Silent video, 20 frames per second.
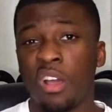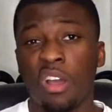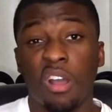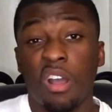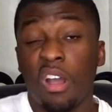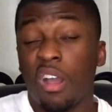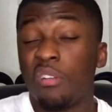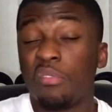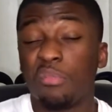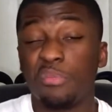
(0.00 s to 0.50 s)

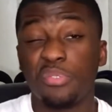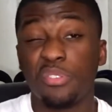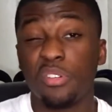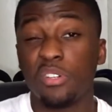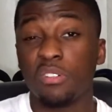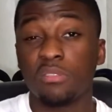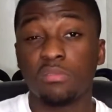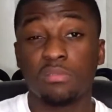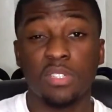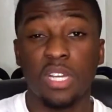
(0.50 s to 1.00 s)

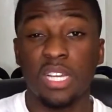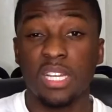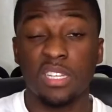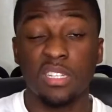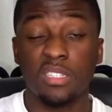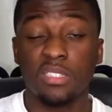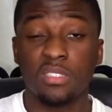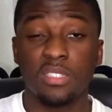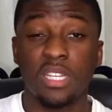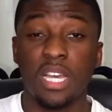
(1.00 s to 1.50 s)
comfort, I
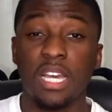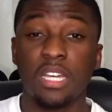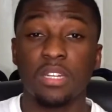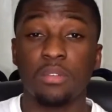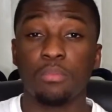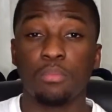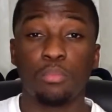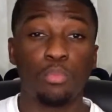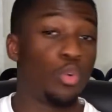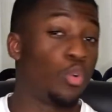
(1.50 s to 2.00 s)
guess, and
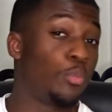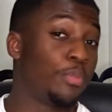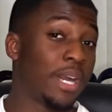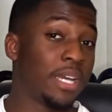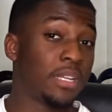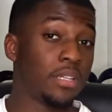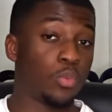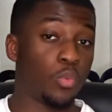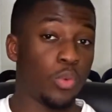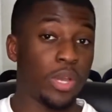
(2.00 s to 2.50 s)
more
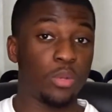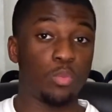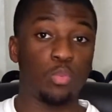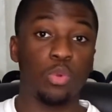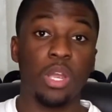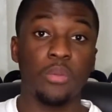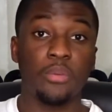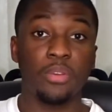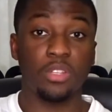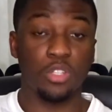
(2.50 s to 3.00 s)
padding when
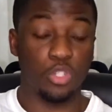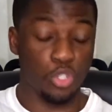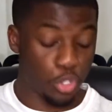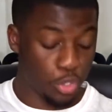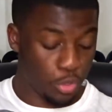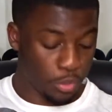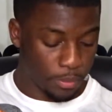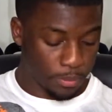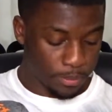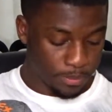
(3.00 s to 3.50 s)
wearing the
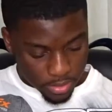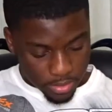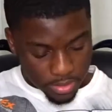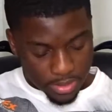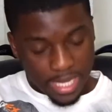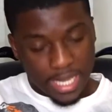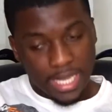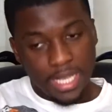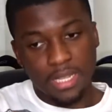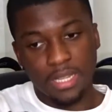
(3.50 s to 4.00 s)
shoe.
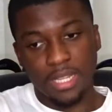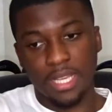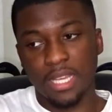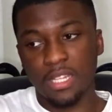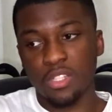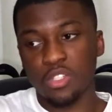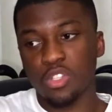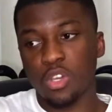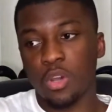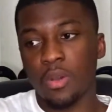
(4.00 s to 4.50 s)
Taking the
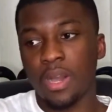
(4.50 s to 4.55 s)
insole